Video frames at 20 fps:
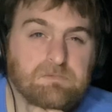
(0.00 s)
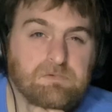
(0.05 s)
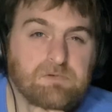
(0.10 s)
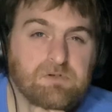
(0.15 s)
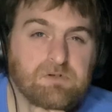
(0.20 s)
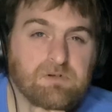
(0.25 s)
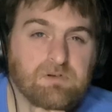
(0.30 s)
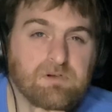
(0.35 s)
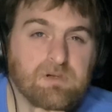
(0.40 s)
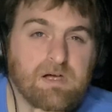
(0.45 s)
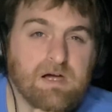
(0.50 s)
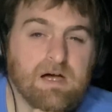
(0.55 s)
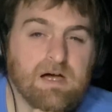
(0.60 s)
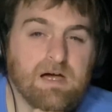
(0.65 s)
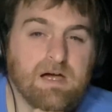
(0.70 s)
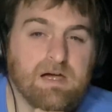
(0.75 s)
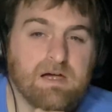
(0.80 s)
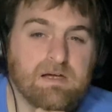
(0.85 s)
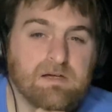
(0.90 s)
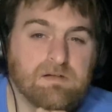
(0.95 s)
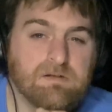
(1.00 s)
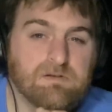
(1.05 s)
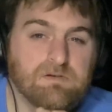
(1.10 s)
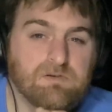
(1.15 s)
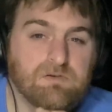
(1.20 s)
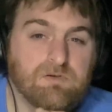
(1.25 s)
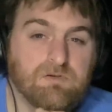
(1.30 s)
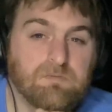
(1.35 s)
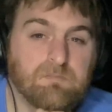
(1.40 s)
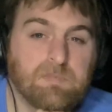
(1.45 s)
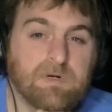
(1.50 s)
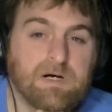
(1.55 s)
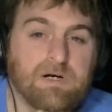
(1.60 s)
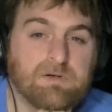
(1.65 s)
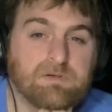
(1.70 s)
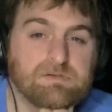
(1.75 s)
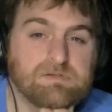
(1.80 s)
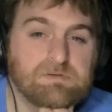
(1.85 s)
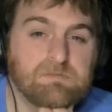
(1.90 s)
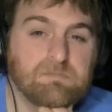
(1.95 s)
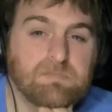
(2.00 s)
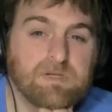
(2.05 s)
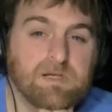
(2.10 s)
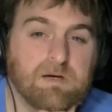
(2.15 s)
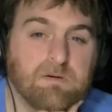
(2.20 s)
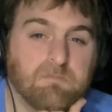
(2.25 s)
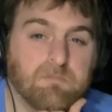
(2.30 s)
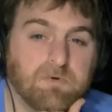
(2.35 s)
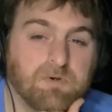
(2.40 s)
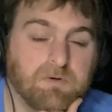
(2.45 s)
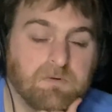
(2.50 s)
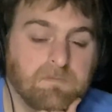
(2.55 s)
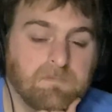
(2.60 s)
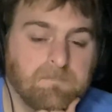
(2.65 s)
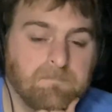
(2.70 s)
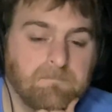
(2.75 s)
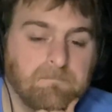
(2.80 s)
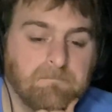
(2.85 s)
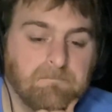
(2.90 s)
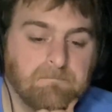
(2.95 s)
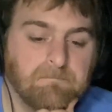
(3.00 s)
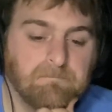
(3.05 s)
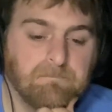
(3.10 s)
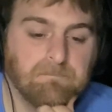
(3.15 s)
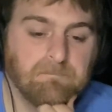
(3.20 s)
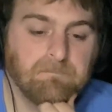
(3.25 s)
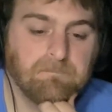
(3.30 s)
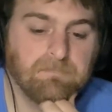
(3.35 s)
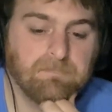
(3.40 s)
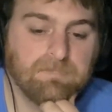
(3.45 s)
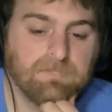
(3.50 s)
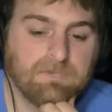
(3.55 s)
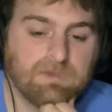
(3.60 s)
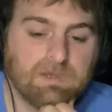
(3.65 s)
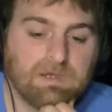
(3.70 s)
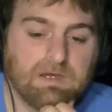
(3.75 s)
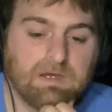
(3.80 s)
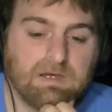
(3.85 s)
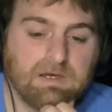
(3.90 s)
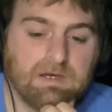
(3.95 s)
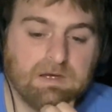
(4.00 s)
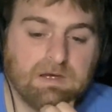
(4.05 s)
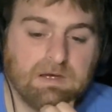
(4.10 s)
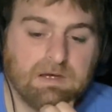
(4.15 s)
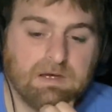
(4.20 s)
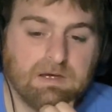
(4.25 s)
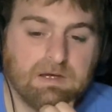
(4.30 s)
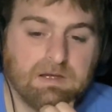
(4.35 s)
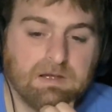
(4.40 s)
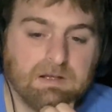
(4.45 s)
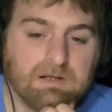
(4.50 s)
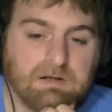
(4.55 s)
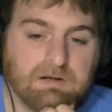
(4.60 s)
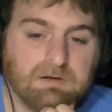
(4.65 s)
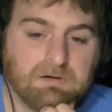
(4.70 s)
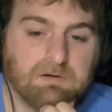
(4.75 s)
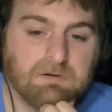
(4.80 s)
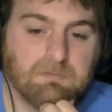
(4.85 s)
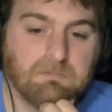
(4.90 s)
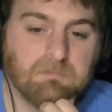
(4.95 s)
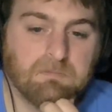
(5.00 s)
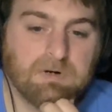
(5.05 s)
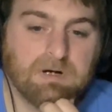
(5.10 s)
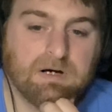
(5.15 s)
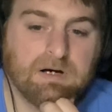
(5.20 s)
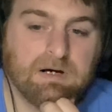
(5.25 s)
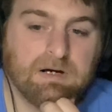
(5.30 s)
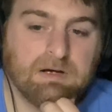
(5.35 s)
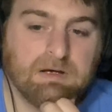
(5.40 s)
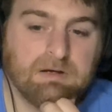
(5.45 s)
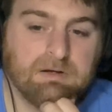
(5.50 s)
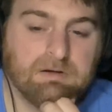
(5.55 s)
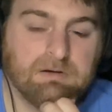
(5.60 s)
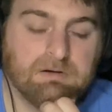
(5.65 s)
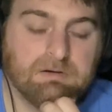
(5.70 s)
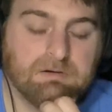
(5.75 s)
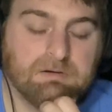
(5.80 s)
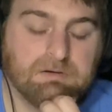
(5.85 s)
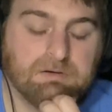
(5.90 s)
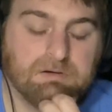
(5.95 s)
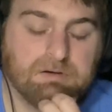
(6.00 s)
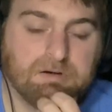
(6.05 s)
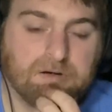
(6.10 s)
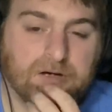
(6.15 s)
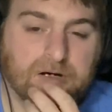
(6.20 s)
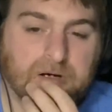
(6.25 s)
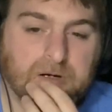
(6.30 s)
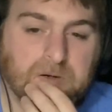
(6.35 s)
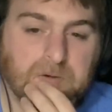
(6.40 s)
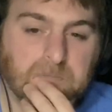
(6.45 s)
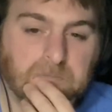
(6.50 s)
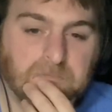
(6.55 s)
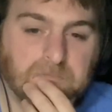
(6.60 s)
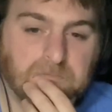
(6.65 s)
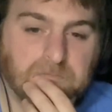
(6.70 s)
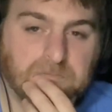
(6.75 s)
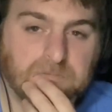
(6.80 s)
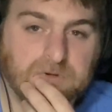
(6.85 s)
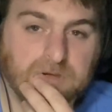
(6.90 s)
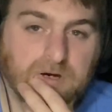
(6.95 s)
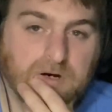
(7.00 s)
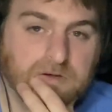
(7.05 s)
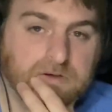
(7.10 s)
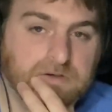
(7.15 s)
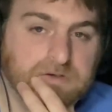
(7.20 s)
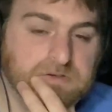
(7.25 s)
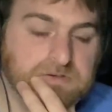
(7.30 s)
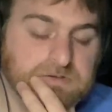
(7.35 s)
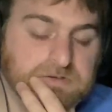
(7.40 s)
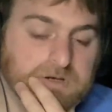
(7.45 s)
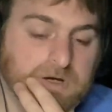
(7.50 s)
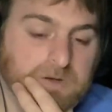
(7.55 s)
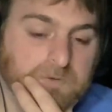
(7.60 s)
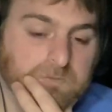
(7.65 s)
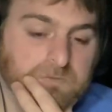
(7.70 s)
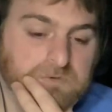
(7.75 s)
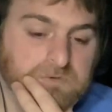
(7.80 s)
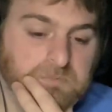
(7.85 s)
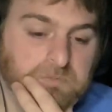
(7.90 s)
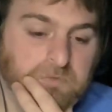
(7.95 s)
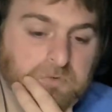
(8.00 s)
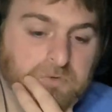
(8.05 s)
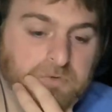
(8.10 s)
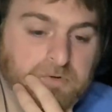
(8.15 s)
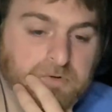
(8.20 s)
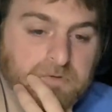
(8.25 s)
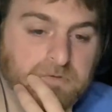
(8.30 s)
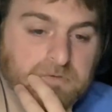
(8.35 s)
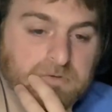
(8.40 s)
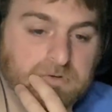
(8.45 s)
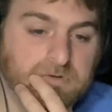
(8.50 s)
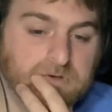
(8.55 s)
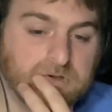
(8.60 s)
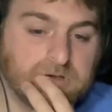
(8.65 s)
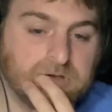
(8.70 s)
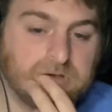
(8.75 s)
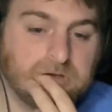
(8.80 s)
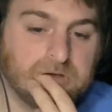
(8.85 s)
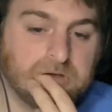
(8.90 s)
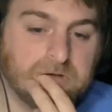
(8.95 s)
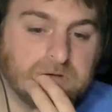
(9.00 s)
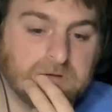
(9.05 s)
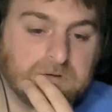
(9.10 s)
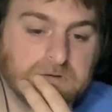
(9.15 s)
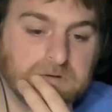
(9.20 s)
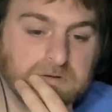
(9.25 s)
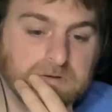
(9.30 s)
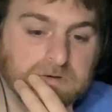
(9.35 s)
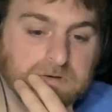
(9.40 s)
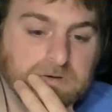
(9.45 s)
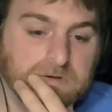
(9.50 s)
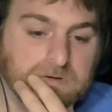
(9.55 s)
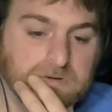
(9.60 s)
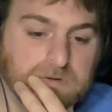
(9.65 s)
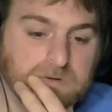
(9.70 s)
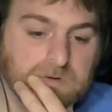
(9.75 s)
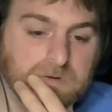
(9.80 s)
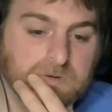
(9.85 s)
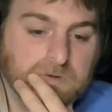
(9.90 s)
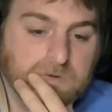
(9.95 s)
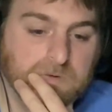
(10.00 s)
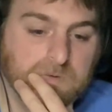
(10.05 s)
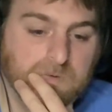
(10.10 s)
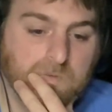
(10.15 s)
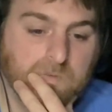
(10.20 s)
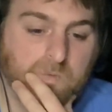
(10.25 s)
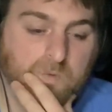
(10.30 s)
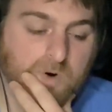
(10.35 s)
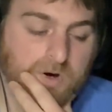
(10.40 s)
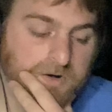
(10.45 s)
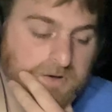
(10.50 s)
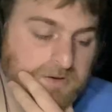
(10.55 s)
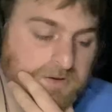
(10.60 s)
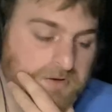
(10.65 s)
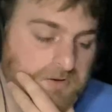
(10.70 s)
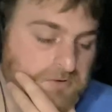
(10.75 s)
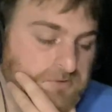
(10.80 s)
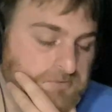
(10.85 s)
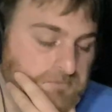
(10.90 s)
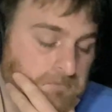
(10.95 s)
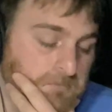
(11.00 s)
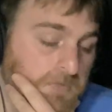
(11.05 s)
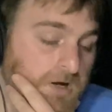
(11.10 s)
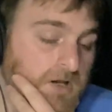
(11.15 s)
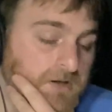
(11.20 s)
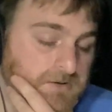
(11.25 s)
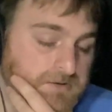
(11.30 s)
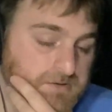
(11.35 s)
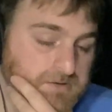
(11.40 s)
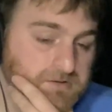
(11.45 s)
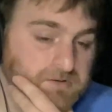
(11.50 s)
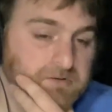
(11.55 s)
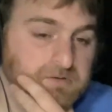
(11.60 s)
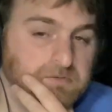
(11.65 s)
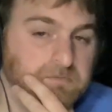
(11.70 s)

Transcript: July to about September. And my youngest son was born in one of those months,